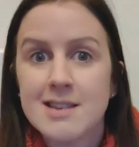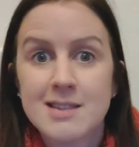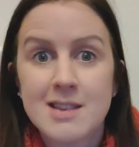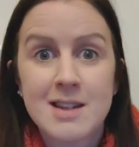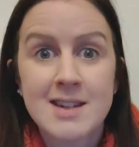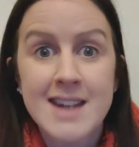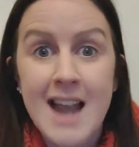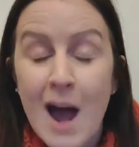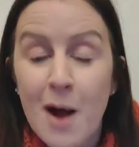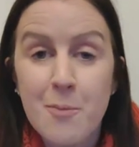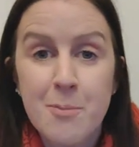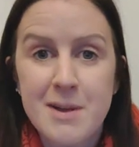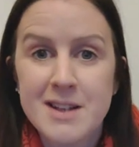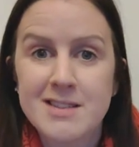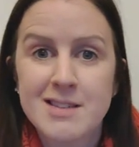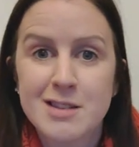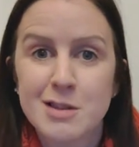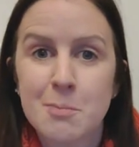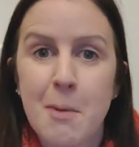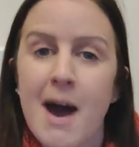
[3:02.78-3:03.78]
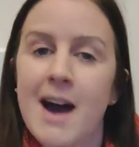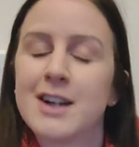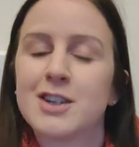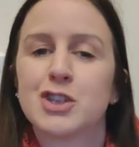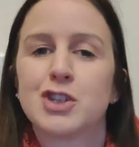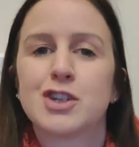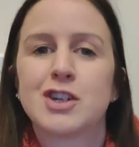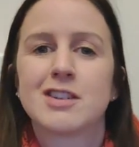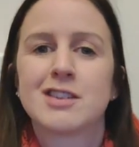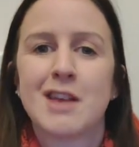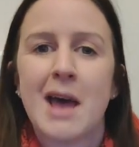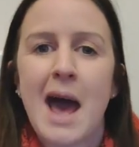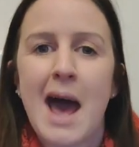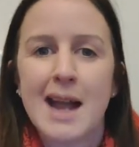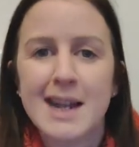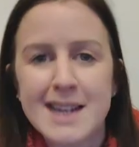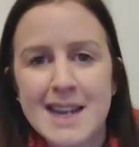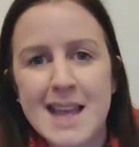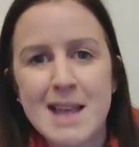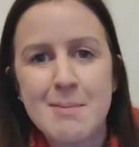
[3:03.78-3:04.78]
it's now been dispatched because I
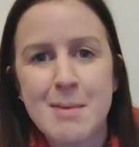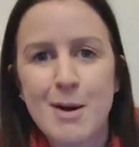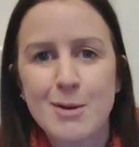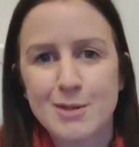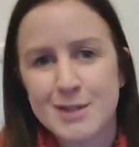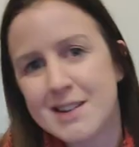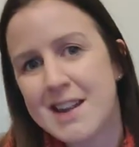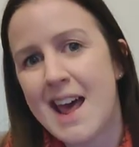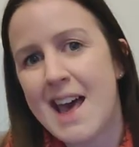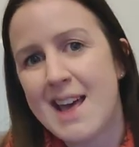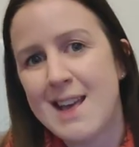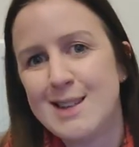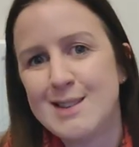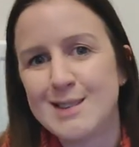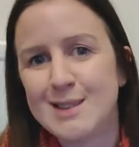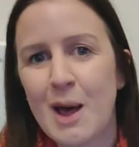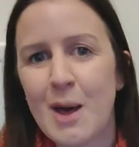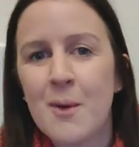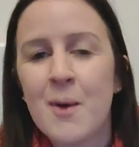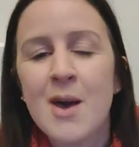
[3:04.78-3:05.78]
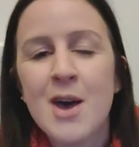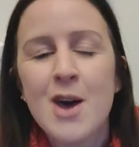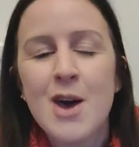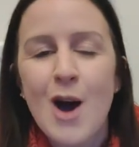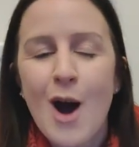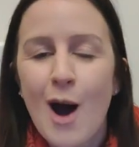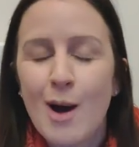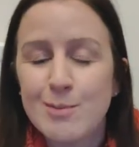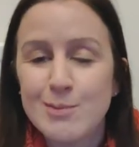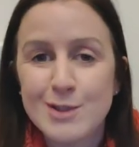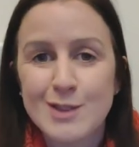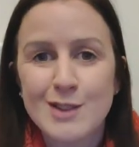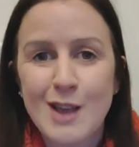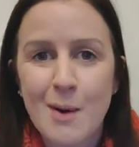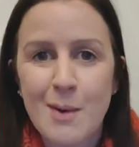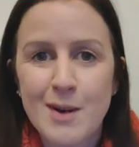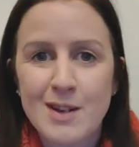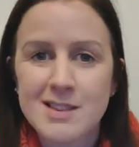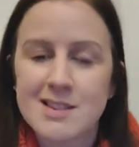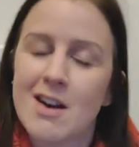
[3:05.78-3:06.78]
had an email today. So I'm
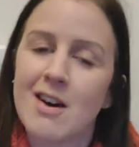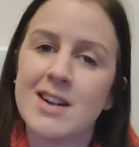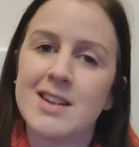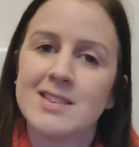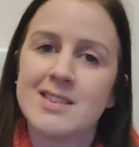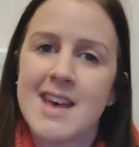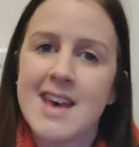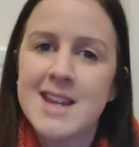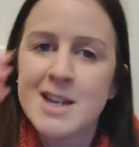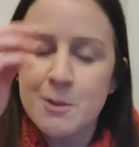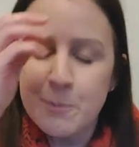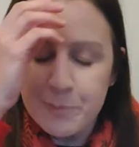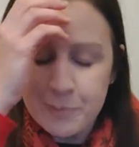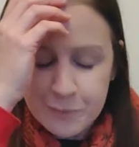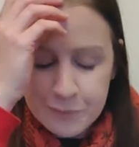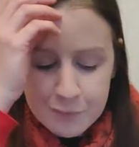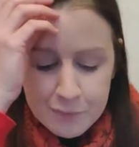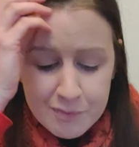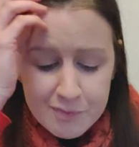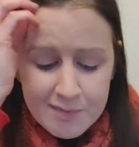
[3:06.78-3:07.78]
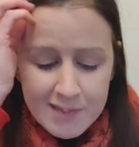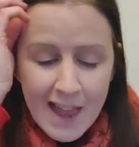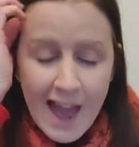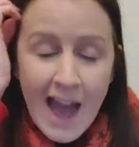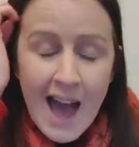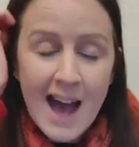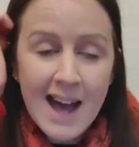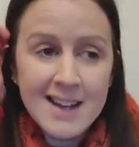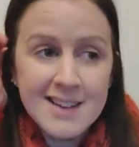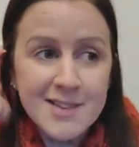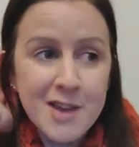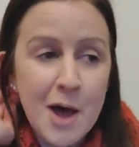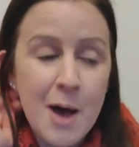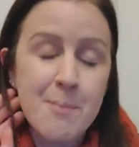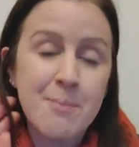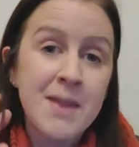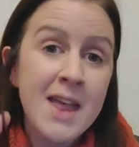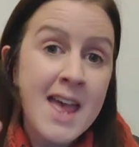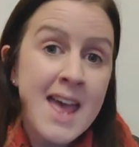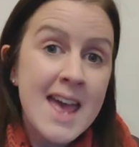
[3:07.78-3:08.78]
so excited. And
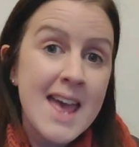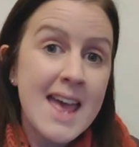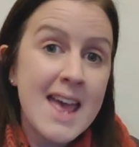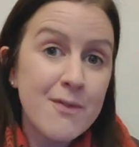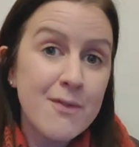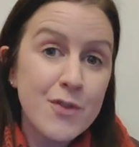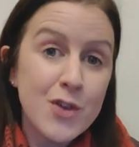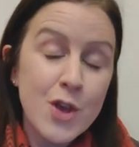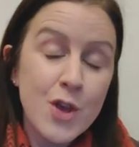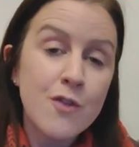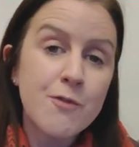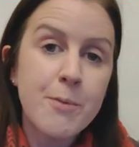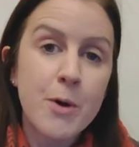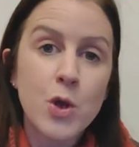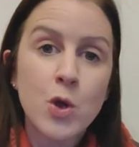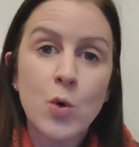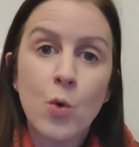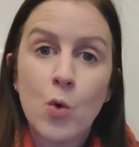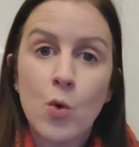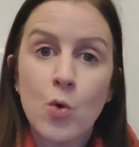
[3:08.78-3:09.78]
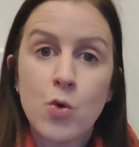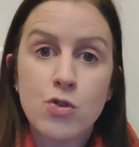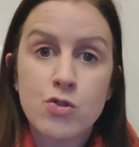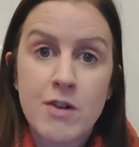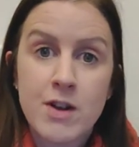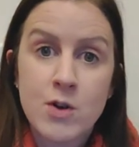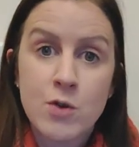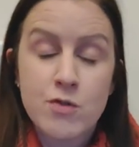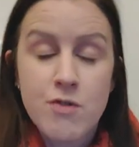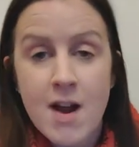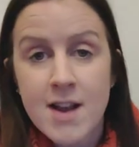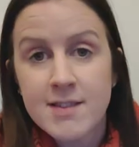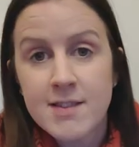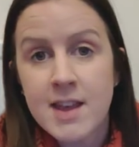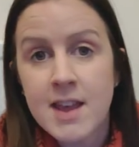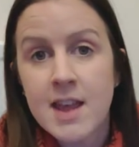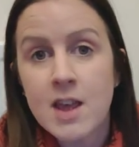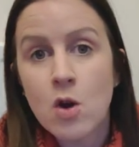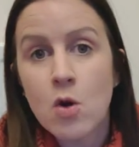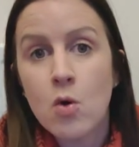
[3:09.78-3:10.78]
if you've put your order in
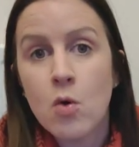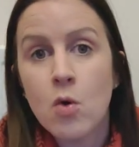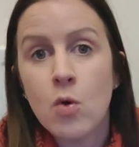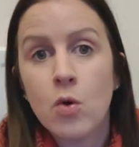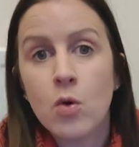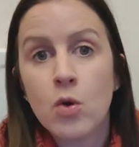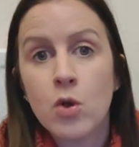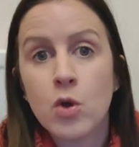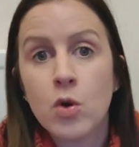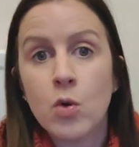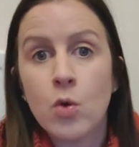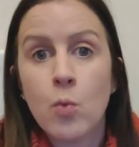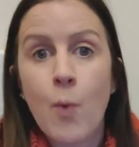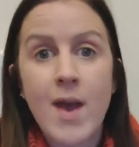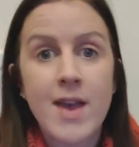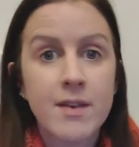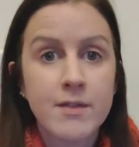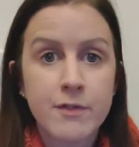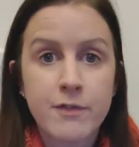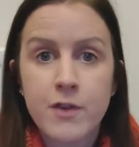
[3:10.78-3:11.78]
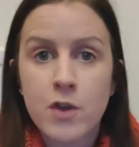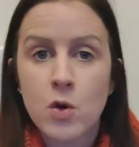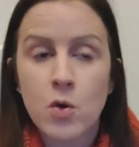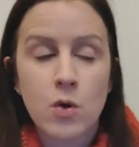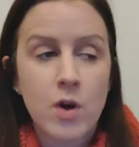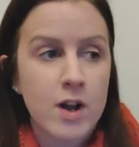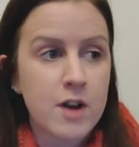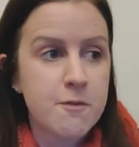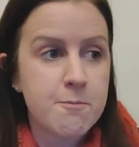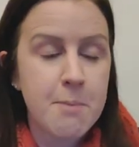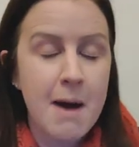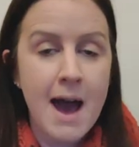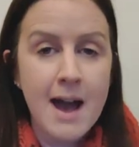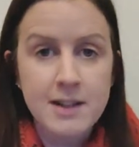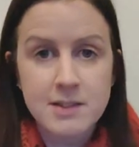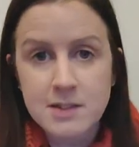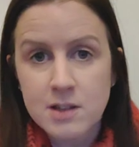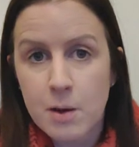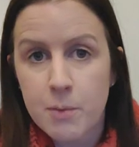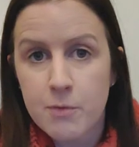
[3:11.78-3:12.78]
already, or you're waiting for your kind of
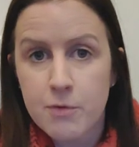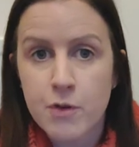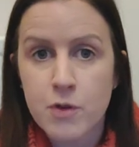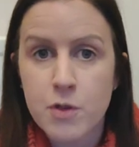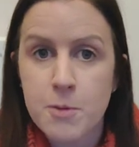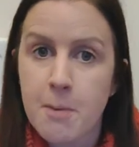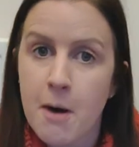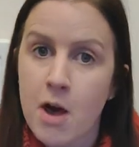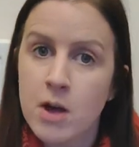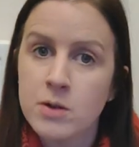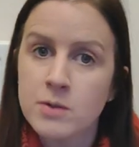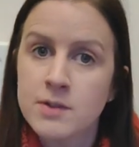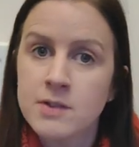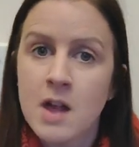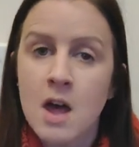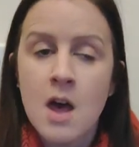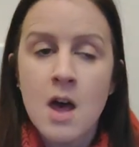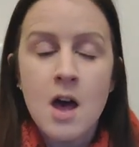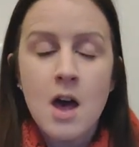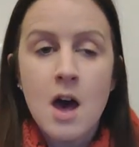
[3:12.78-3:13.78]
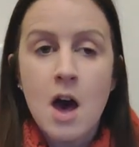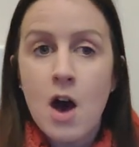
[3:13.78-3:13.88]
pack to come through the post,